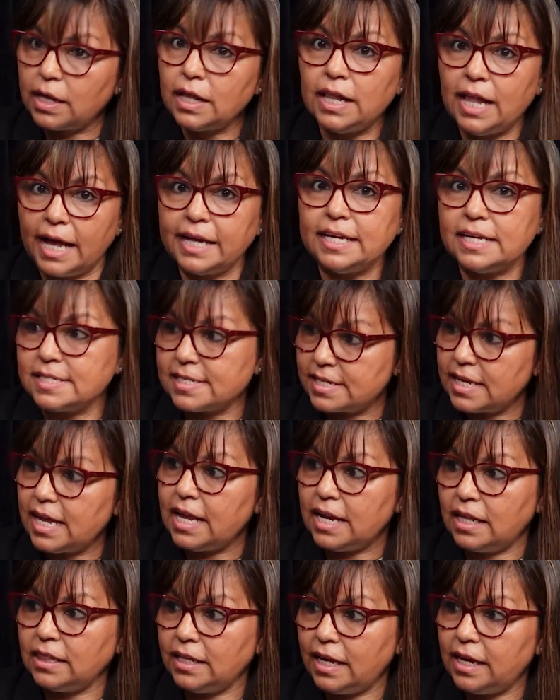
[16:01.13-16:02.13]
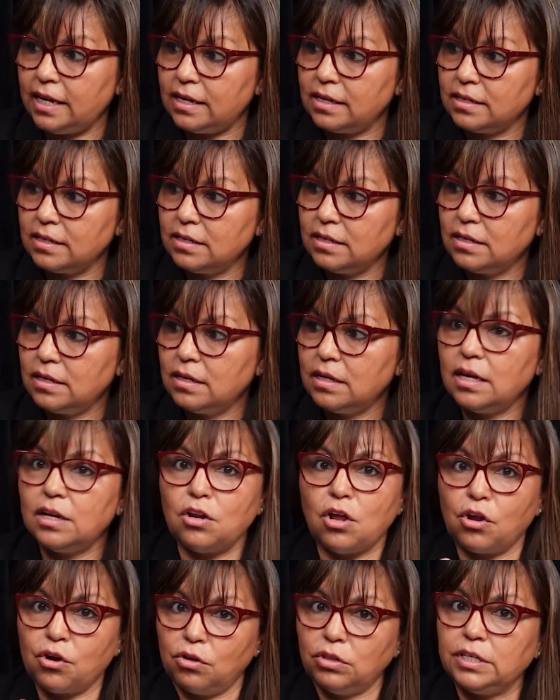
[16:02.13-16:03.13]
clients in LA. And
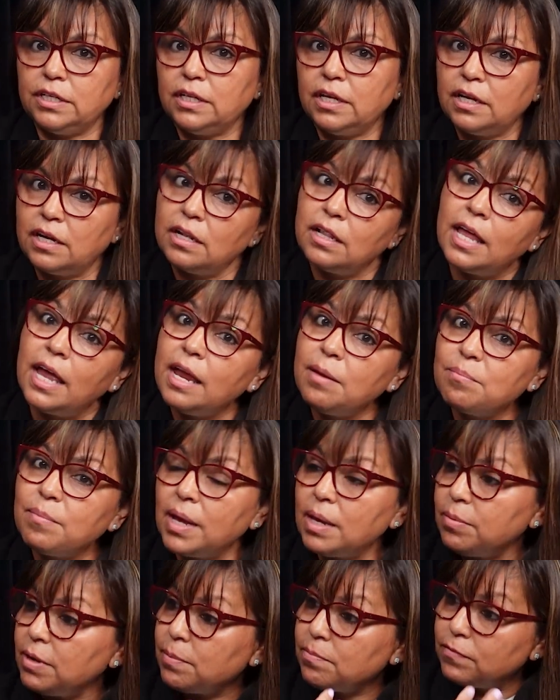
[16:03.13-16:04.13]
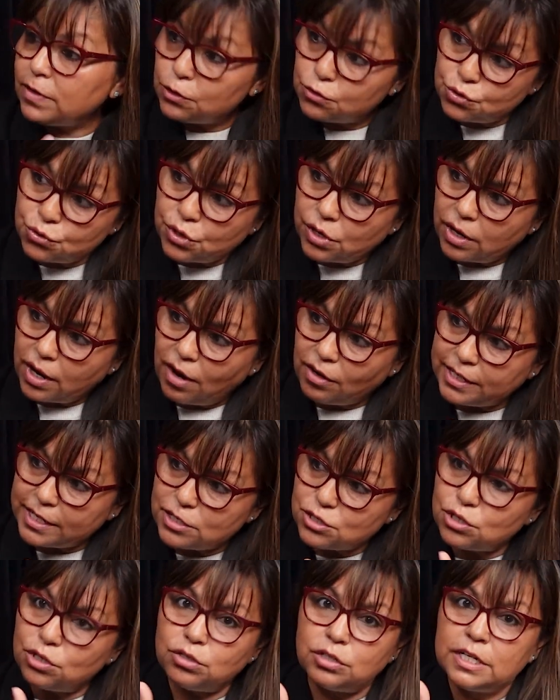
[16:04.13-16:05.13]
not only in LA, maybe in Ventura County.
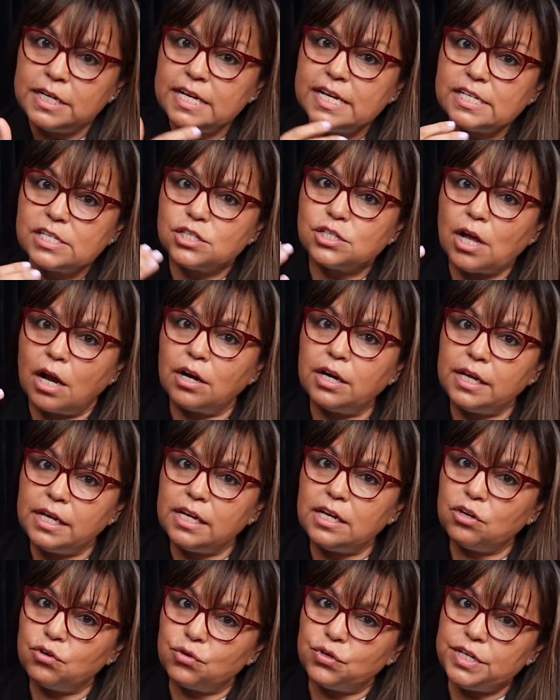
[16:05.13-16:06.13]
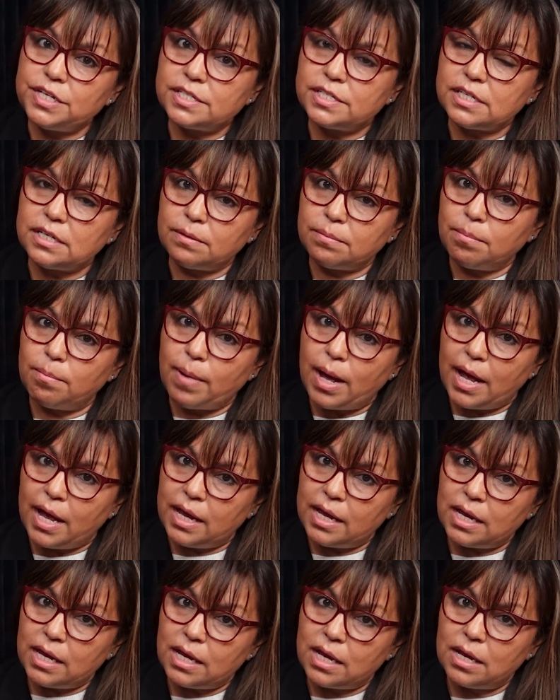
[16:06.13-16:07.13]
So start increasing
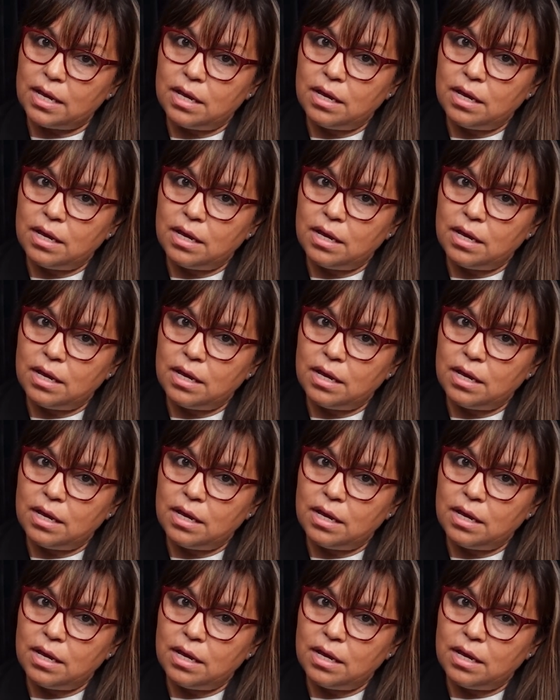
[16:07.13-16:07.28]
my